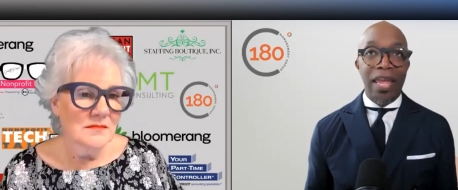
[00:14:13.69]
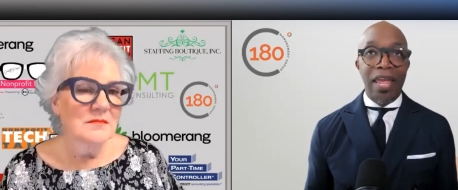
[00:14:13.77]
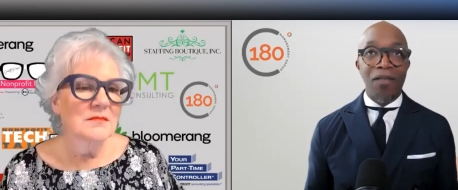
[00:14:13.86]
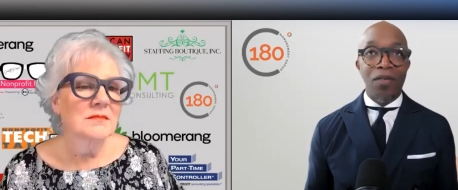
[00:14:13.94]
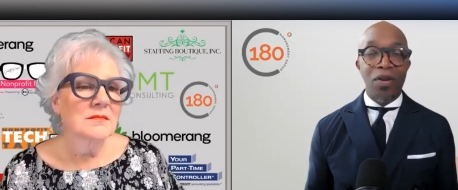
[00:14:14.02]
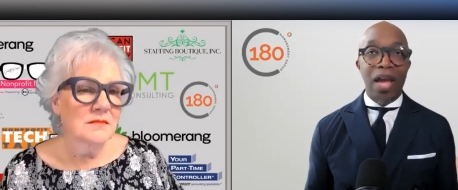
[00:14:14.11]

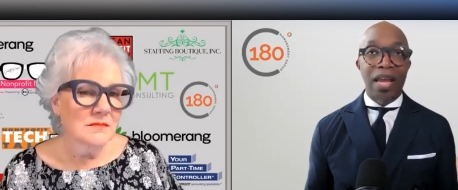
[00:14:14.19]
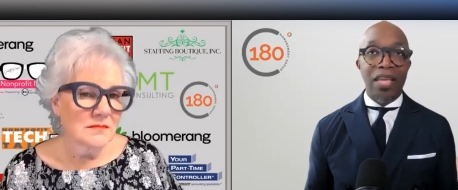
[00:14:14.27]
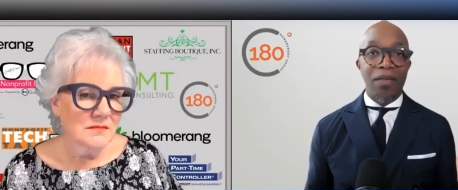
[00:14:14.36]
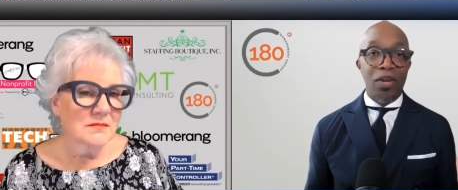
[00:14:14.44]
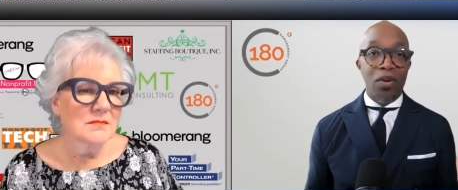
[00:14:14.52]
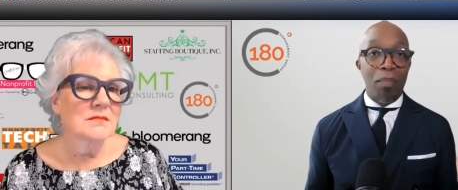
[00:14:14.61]
Speaker 1: if you're not
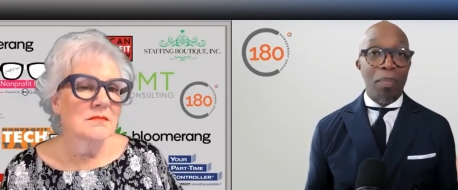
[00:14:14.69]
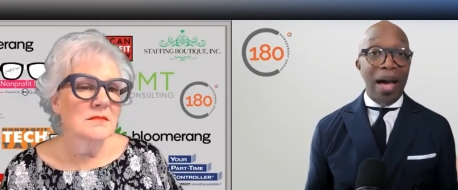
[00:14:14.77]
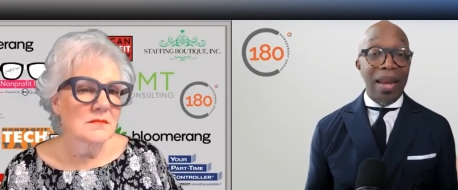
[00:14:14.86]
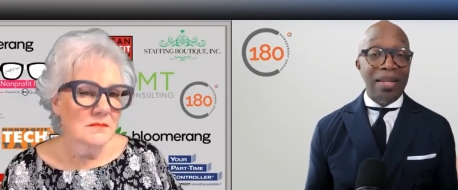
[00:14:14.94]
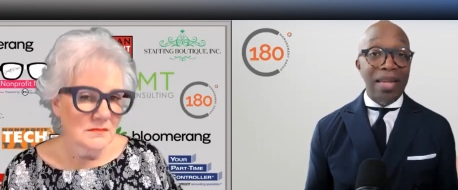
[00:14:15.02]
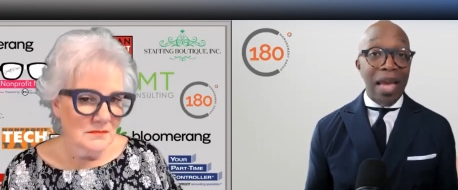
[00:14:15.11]
giving your
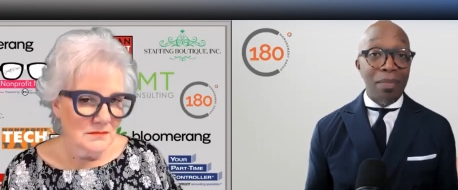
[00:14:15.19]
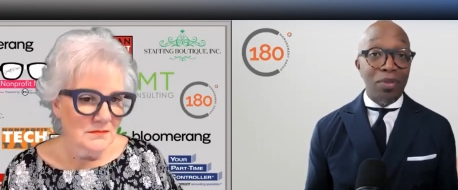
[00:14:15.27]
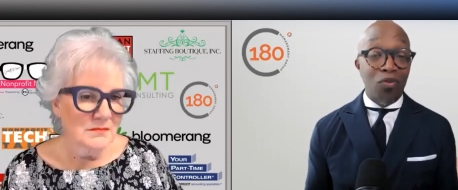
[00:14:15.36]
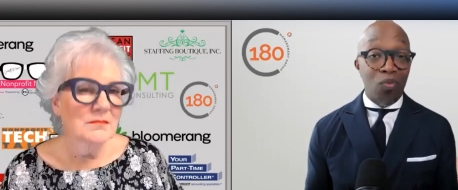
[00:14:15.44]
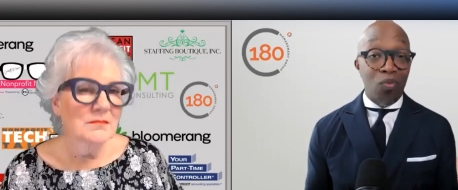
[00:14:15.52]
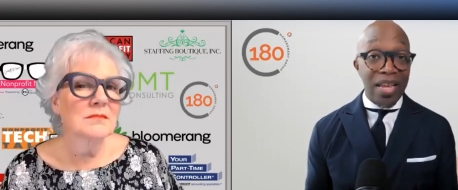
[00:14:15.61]
body times
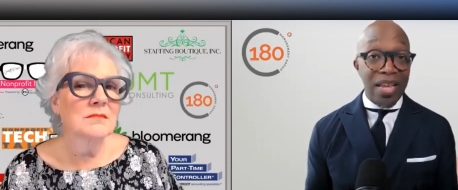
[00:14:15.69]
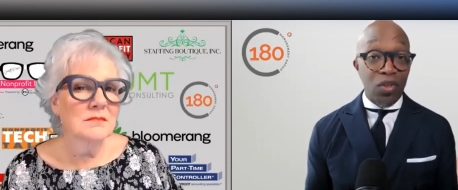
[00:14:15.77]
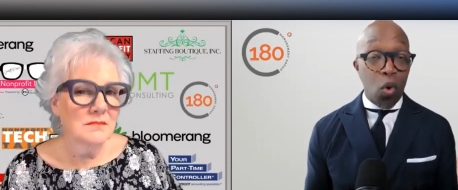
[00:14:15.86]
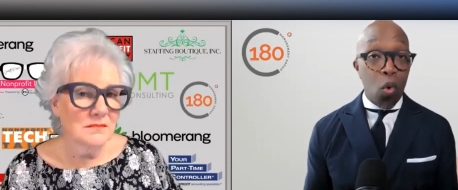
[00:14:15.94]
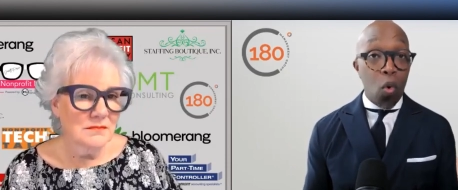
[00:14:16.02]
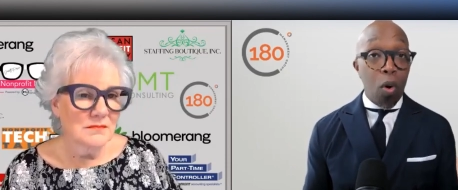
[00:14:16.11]
of rest
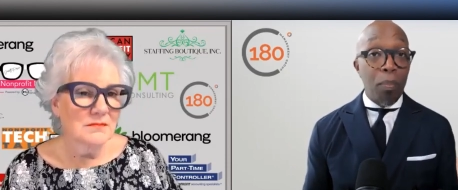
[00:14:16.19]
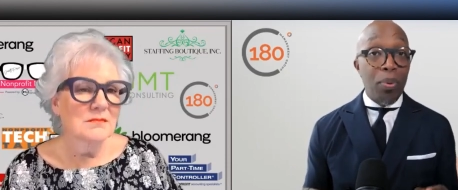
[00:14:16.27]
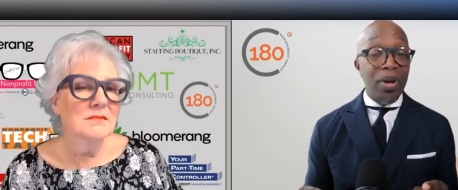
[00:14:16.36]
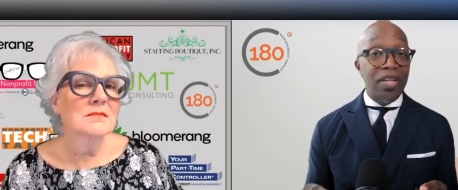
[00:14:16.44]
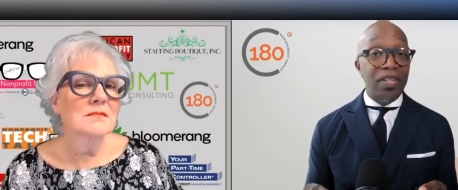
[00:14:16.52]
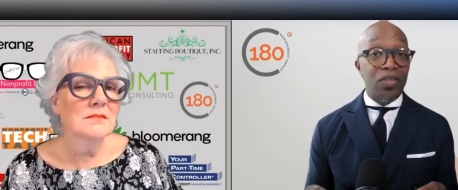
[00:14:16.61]
or
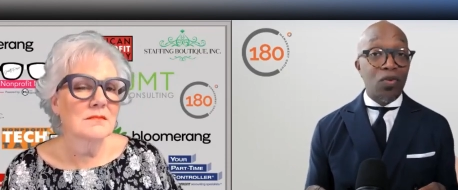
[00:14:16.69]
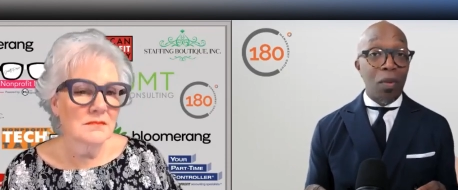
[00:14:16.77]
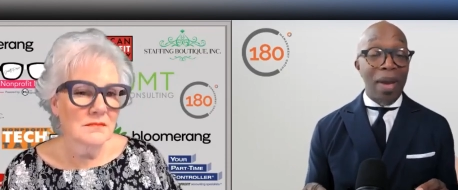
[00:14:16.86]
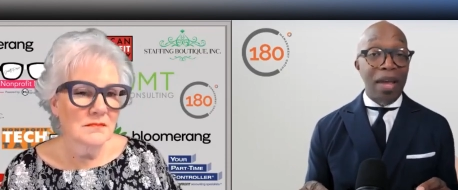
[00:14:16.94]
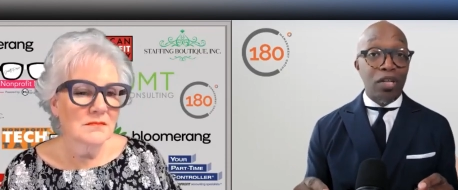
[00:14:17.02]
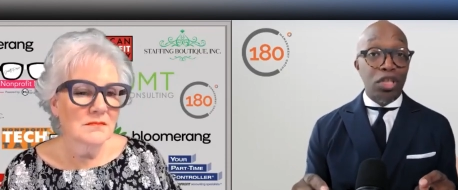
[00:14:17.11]
putting a certain
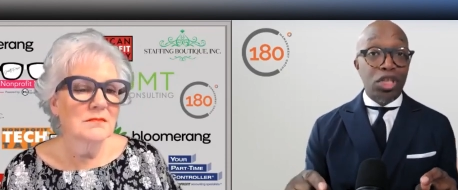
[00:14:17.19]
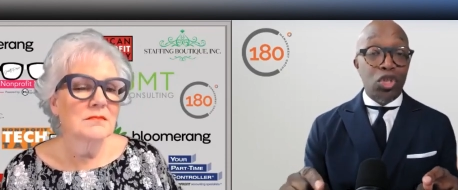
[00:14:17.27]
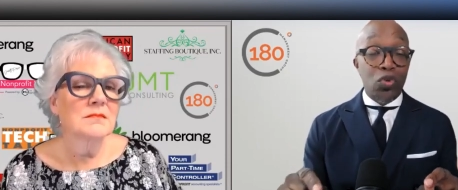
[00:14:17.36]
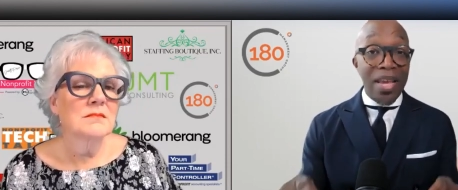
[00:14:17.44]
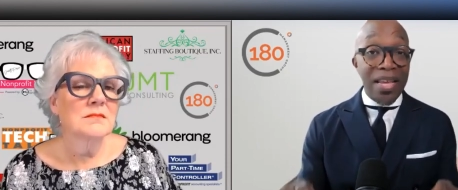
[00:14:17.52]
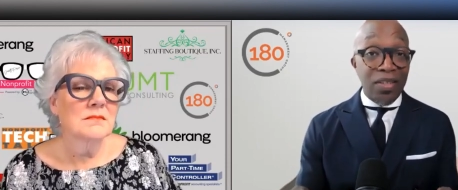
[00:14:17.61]
amount of
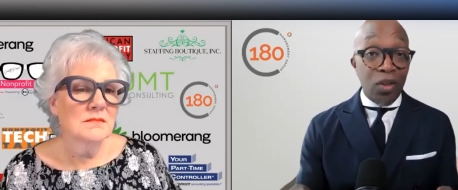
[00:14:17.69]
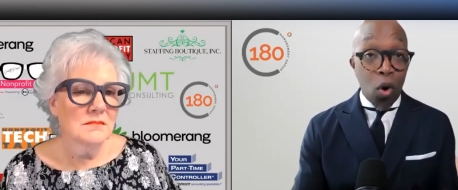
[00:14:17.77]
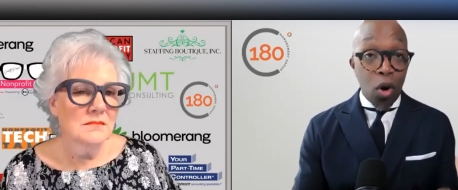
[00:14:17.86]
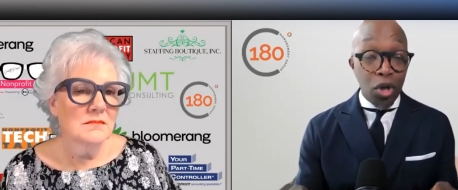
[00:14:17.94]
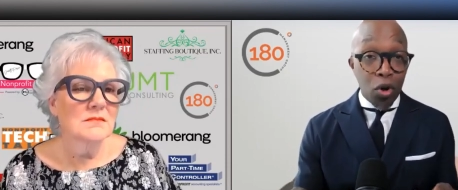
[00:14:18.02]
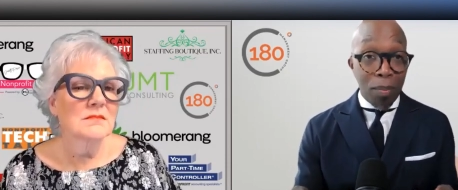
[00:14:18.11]
stress
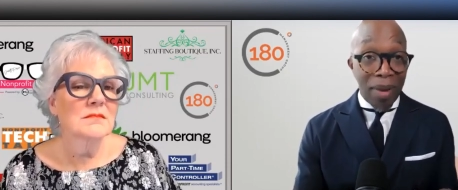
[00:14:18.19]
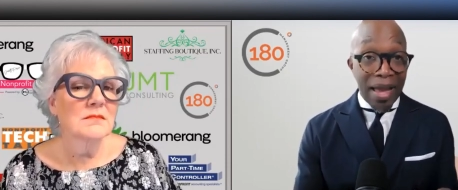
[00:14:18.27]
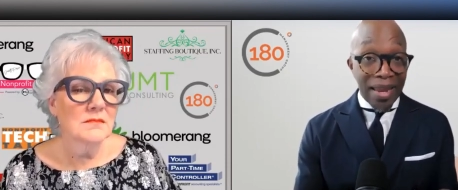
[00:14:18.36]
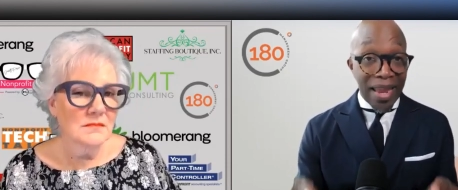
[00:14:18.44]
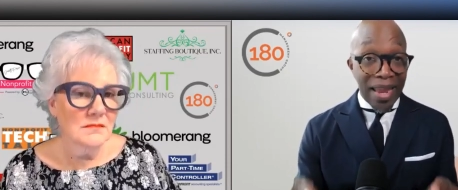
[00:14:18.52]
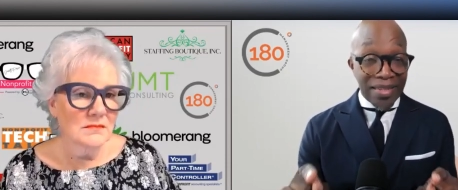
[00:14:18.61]
on your
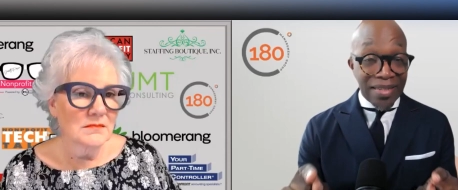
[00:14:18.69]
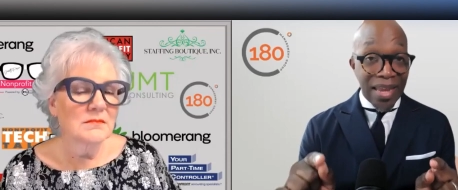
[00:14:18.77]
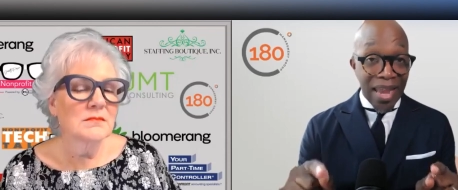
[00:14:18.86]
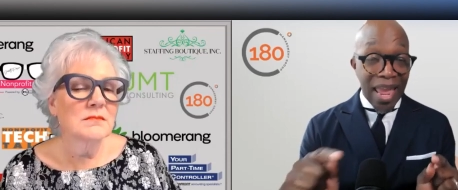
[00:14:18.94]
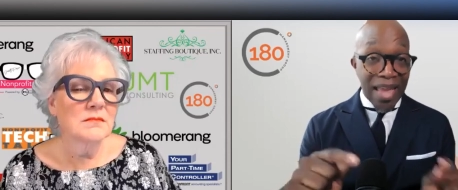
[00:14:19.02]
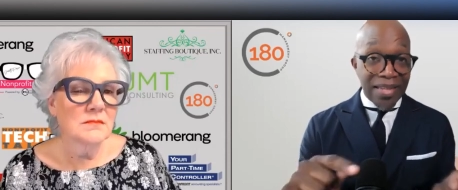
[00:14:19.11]
body, as
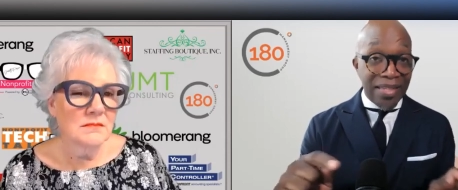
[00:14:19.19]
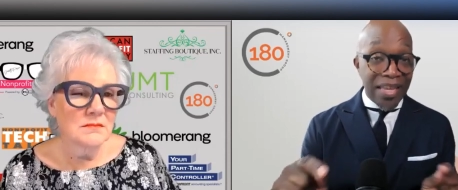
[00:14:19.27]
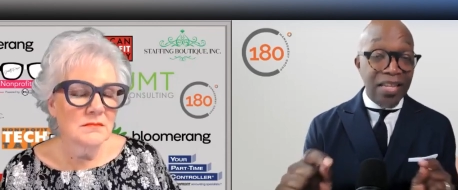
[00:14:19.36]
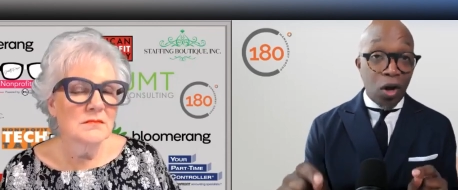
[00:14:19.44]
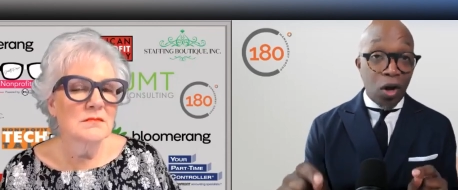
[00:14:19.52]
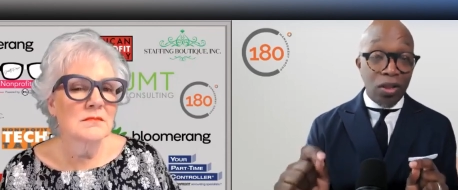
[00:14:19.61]

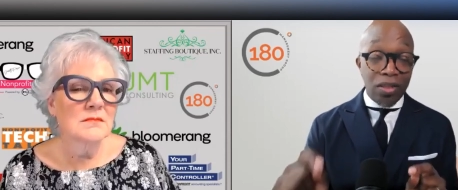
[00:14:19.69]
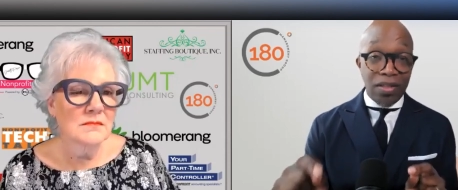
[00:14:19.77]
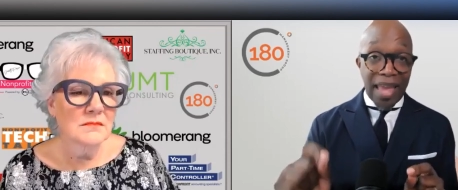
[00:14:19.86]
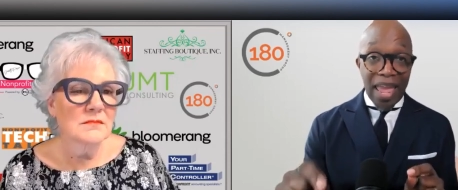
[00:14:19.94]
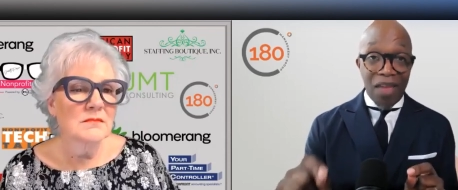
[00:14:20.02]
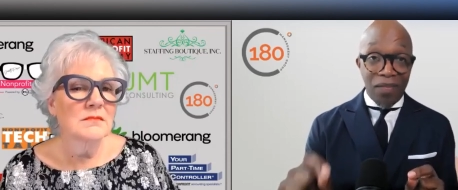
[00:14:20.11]
these
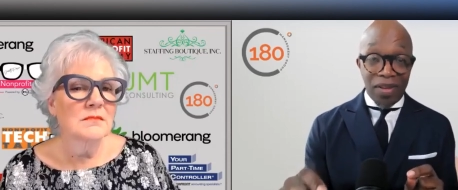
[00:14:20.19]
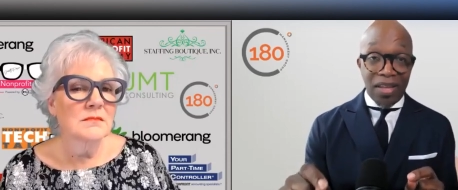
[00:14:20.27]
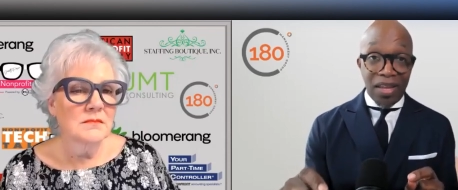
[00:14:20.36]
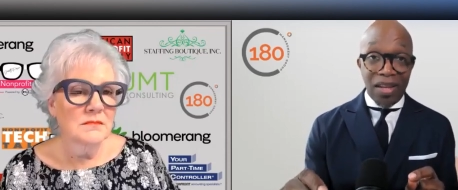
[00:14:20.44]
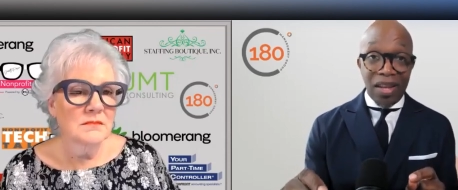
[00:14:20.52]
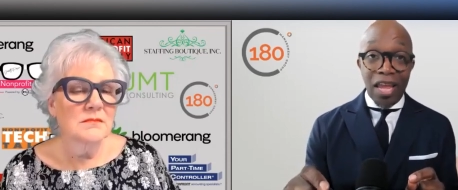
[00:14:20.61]
authors
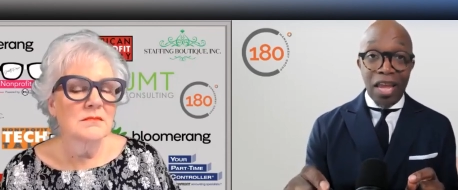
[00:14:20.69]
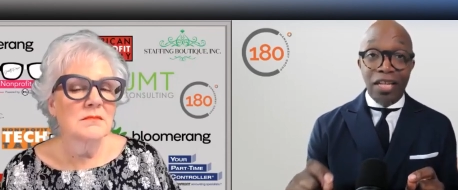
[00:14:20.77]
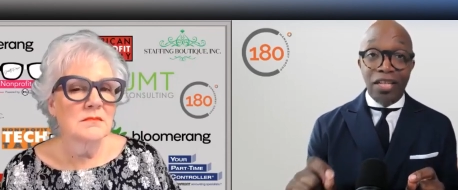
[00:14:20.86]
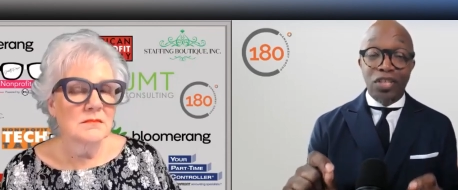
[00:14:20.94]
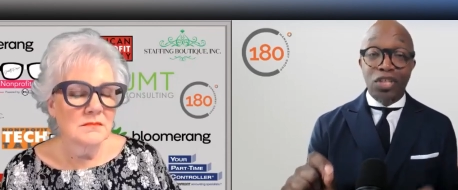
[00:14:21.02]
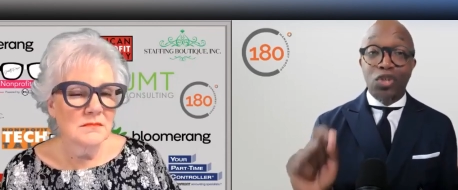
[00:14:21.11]
advocate,
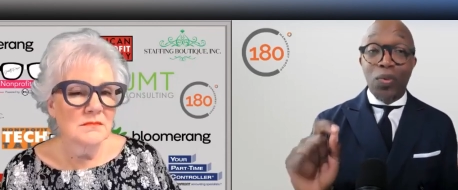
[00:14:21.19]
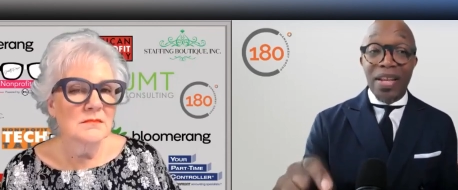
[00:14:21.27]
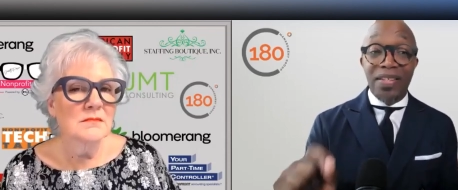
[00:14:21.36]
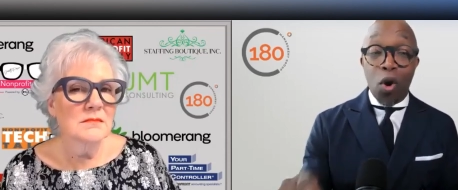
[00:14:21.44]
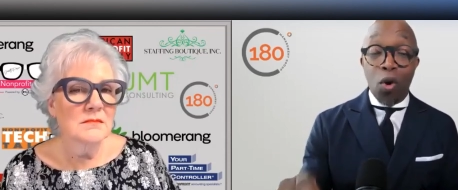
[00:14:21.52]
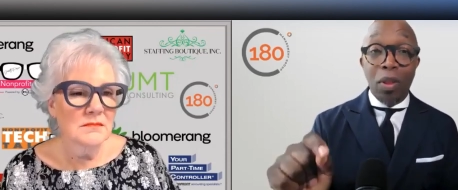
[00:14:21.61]

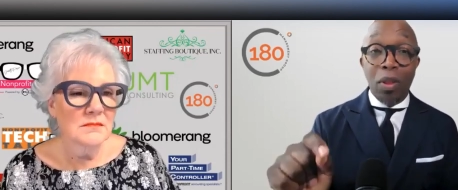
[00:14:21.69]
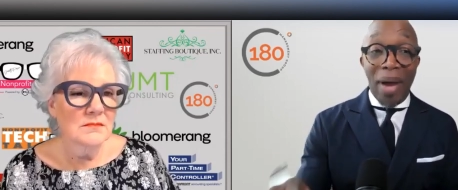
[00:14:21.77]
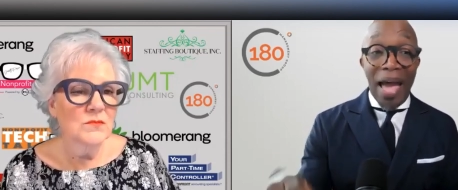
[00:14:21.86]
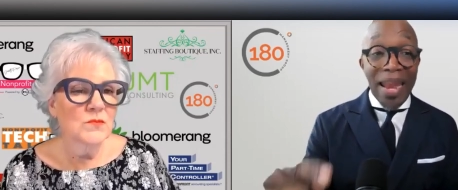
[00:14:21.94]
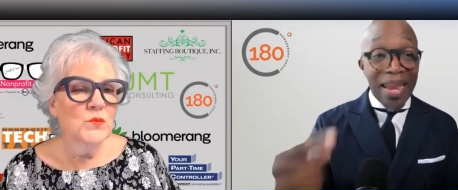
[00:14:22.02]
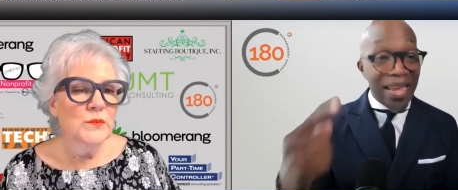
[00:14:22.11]
stress on the
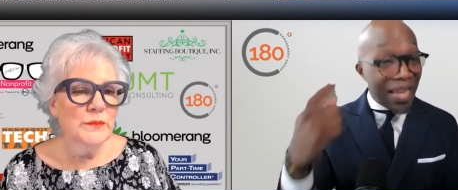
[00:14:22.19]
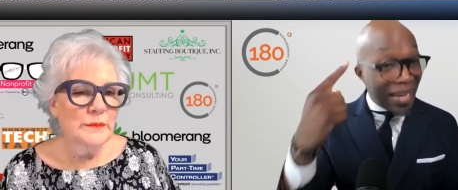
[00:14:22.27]
body can